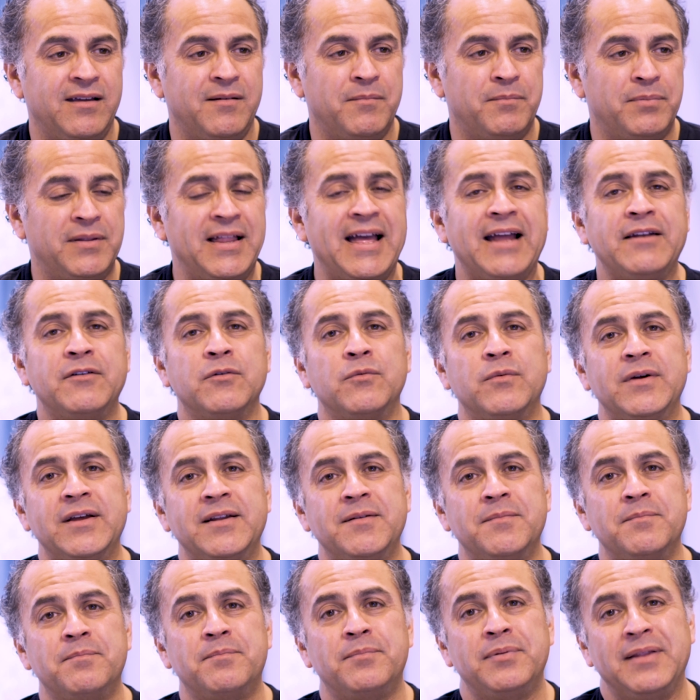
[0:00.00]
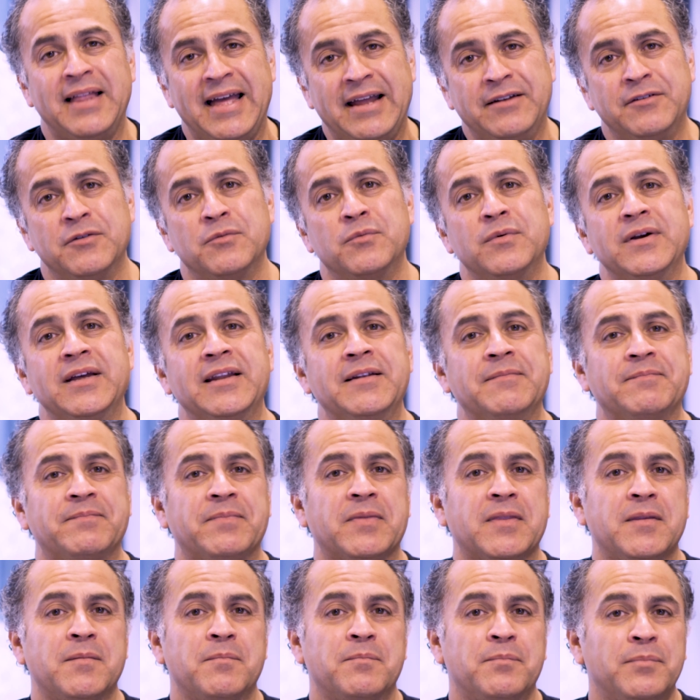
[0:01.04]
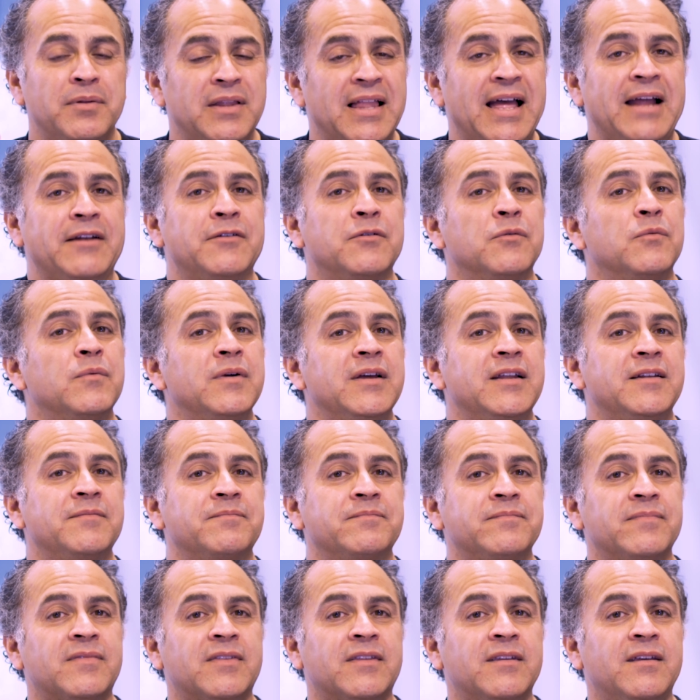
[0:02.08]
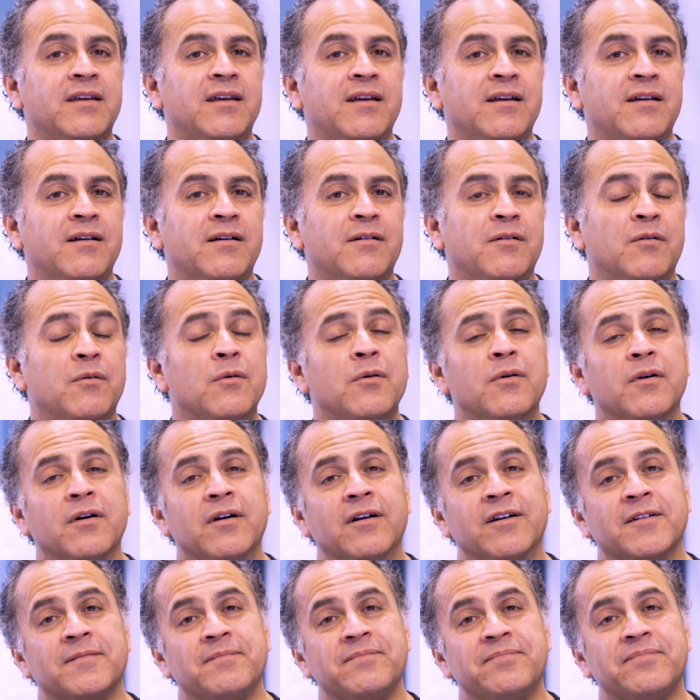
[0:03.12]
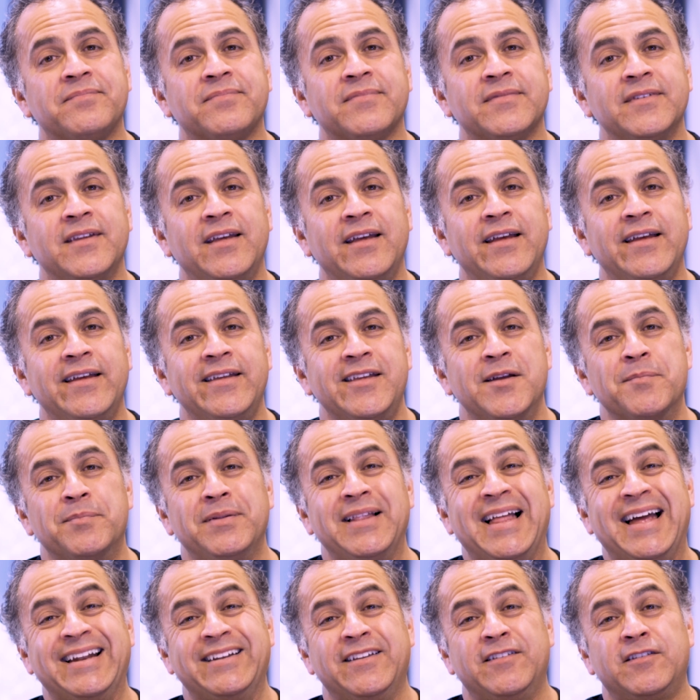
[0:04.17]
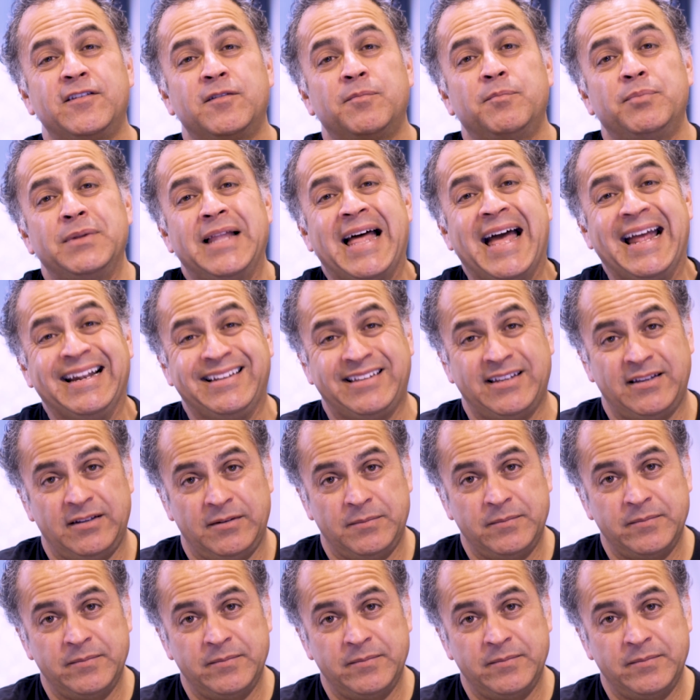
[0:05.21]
plan to win, plan to win, plan to win. Or you plan to splat.